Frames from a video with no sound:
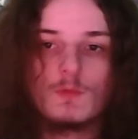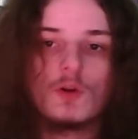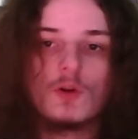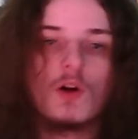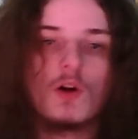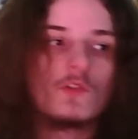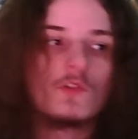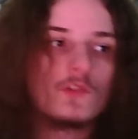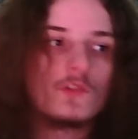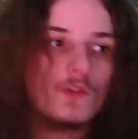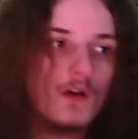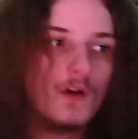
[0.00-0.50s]
You
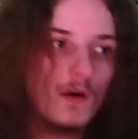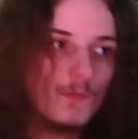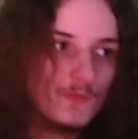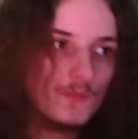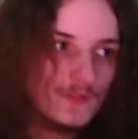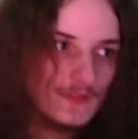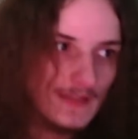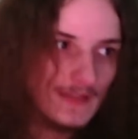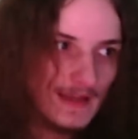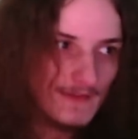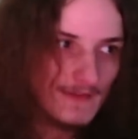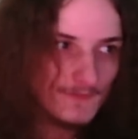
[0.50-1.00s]
also
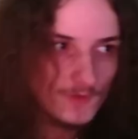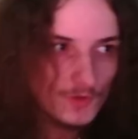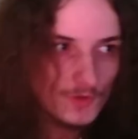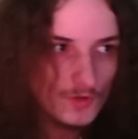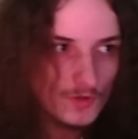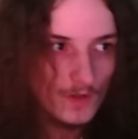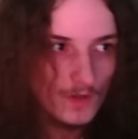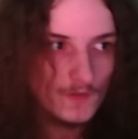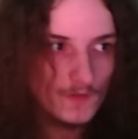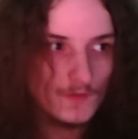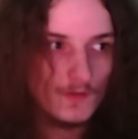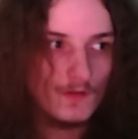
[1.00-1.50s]
obviously have the
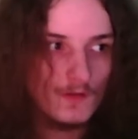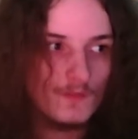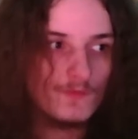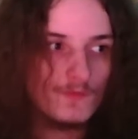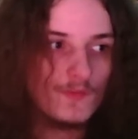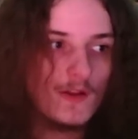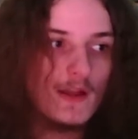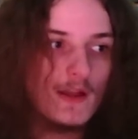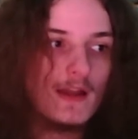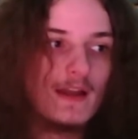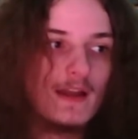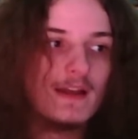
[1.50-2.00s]
choice of
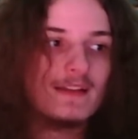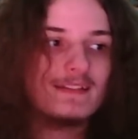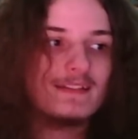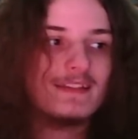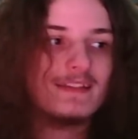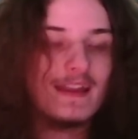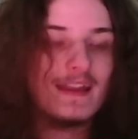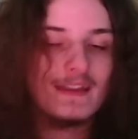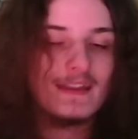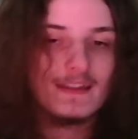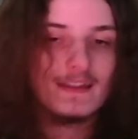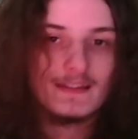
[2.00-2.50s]

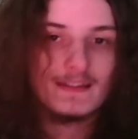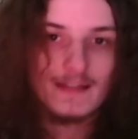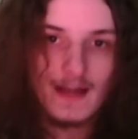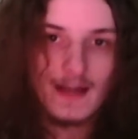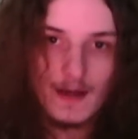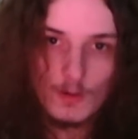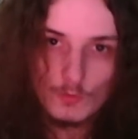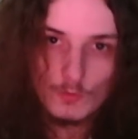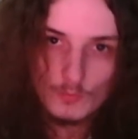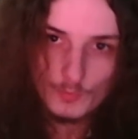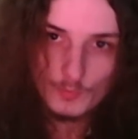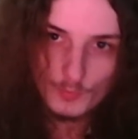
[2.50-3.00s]
taking
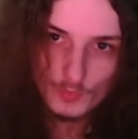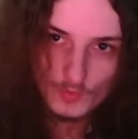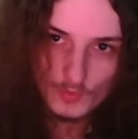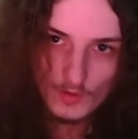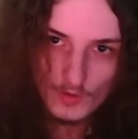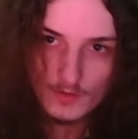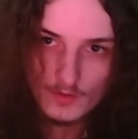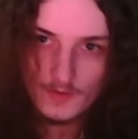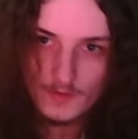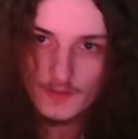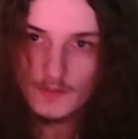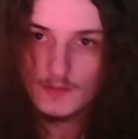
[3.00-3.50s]
out
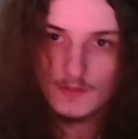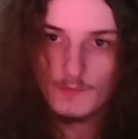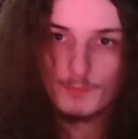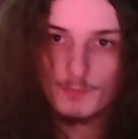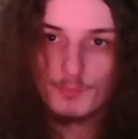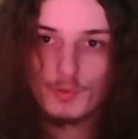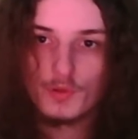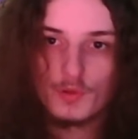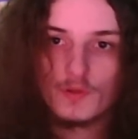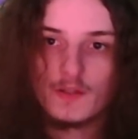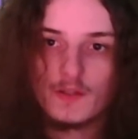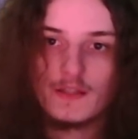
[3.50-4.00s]
Brock here,
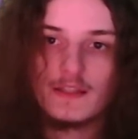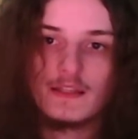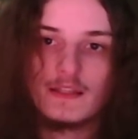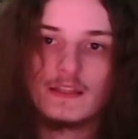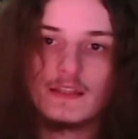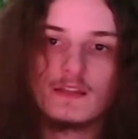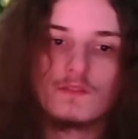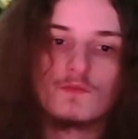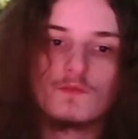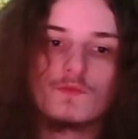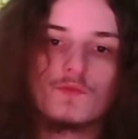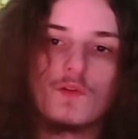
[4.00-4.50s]
putting
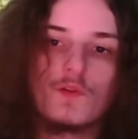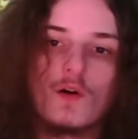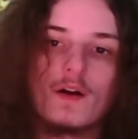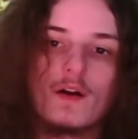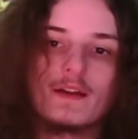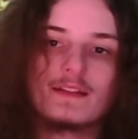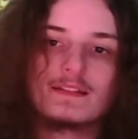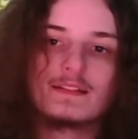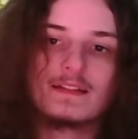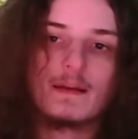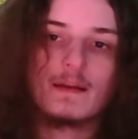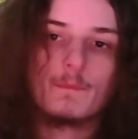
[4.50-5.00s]
in, for
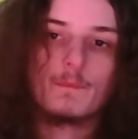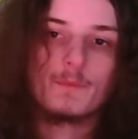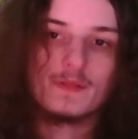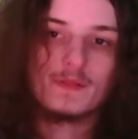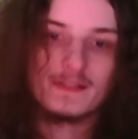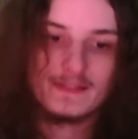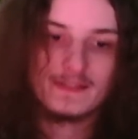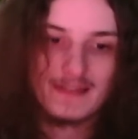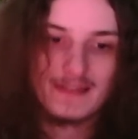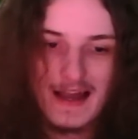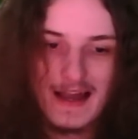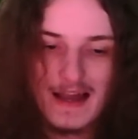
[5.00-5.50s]
example,
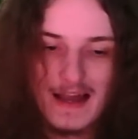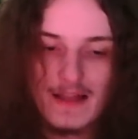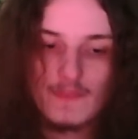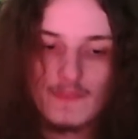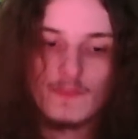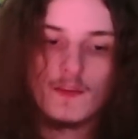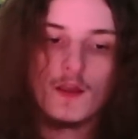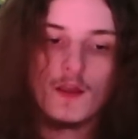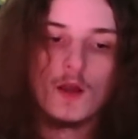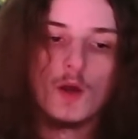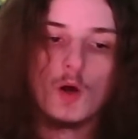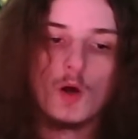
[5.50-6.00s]

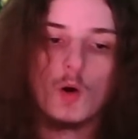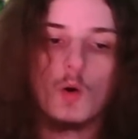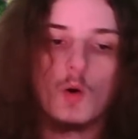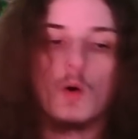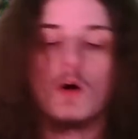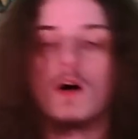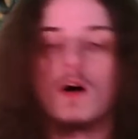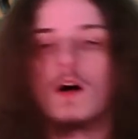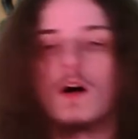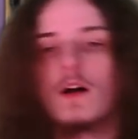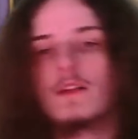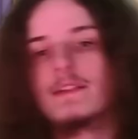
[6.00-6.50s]
Garn,
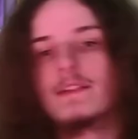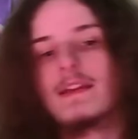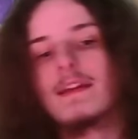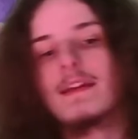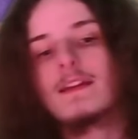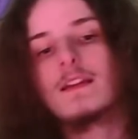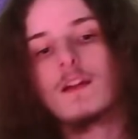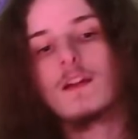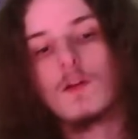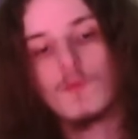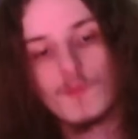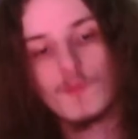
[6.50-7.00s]
or
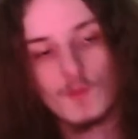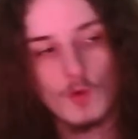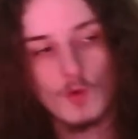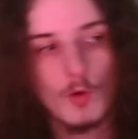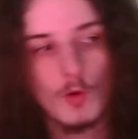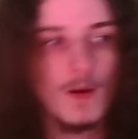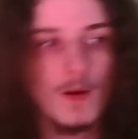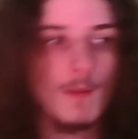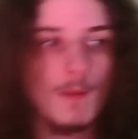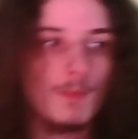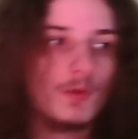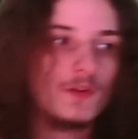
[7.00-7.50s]
taking out
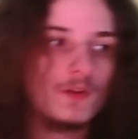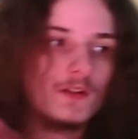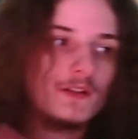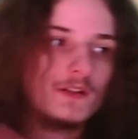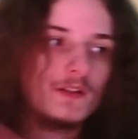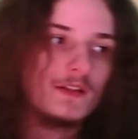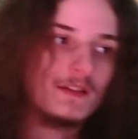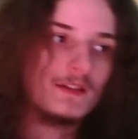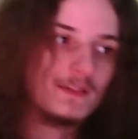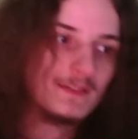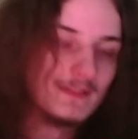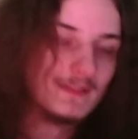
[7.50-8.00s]
Venoma, putting
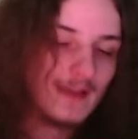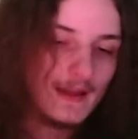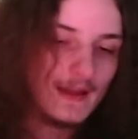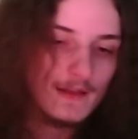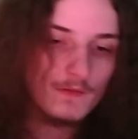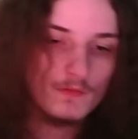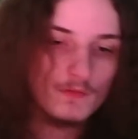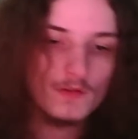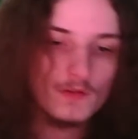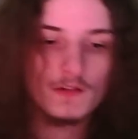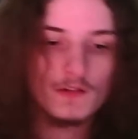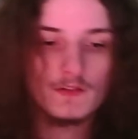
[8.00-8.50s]
in
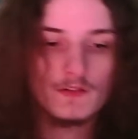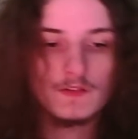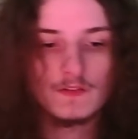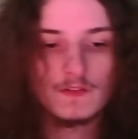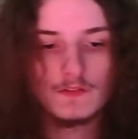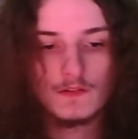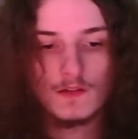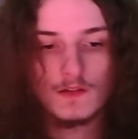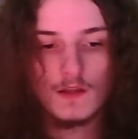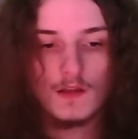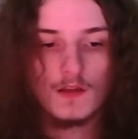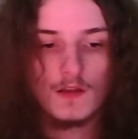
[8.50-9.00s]

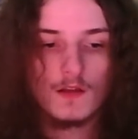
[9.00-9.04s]
Cyrus.